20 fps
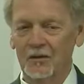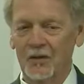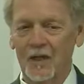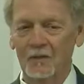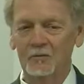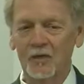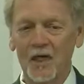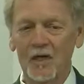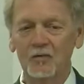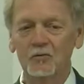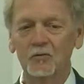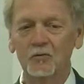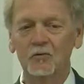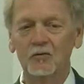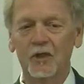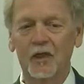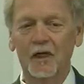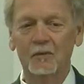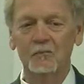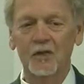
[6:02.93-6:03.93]
so I'm not,
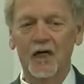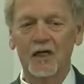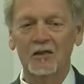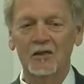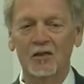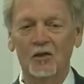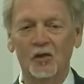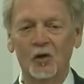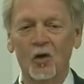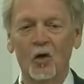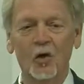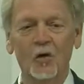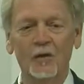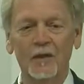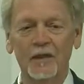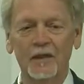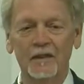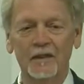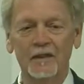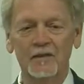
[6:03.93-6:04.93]
I'm not
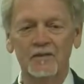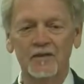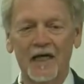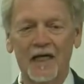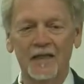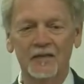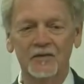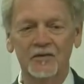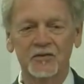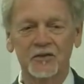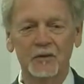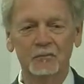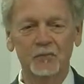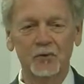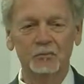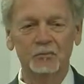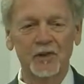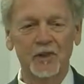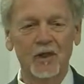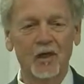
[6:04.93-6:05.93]
glorying in Zion
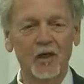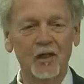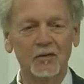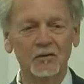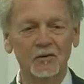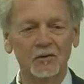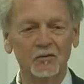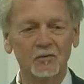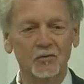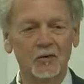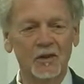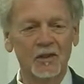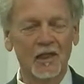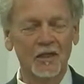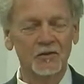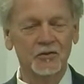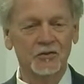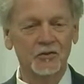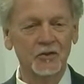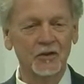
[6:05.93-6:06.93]
Assembly beyond what
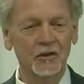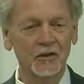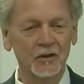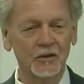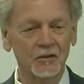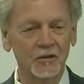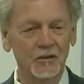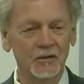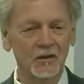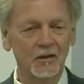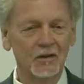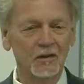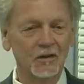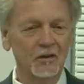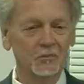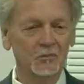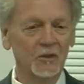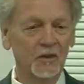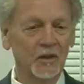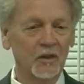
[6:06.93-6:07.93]
I should
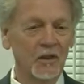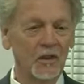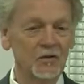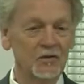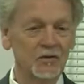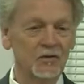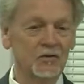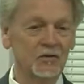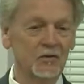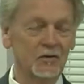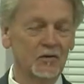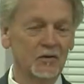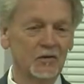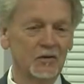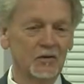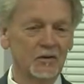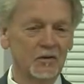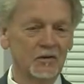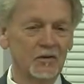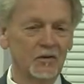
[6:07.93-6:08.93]
because
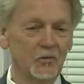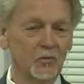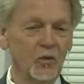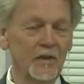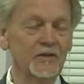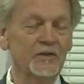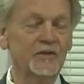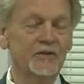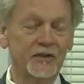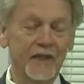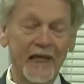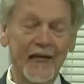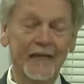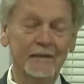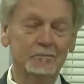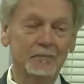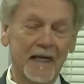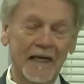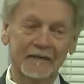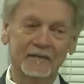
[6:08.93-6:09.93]
we
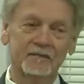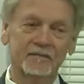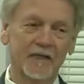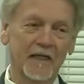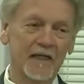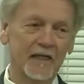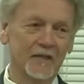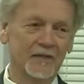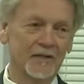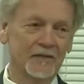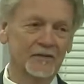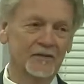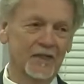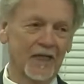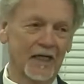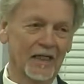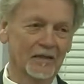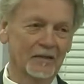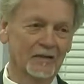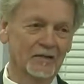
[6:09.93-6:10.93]
stand by faith in
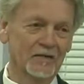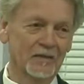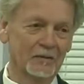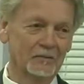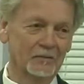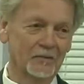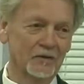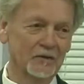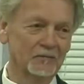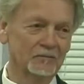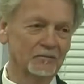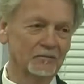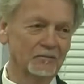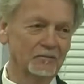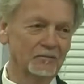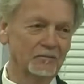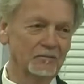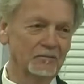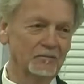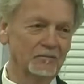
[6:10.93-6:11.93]
Zion
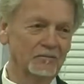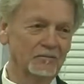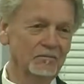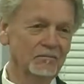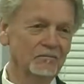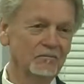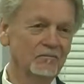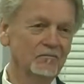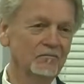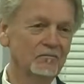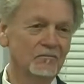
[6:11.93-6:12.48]
Assembly.